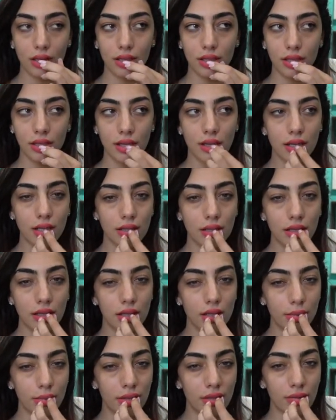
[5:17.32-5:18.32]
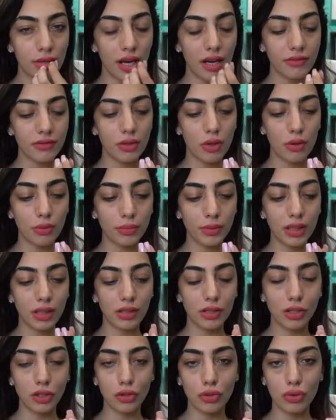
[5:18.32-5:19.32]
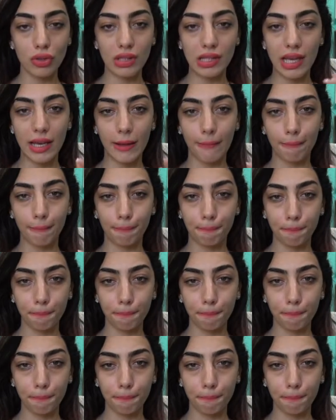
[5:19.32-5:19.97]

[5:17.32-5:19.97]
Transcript: like a lot of people have told me to use like